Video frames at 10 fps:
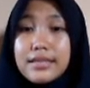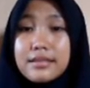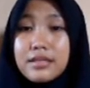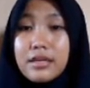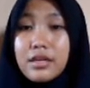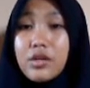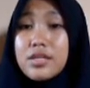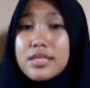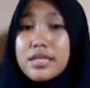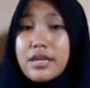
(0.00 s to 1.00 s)
into
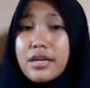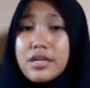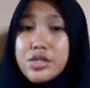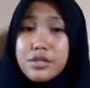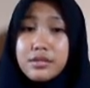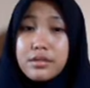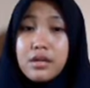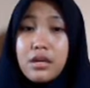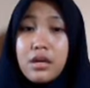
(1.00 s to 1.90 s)
consideration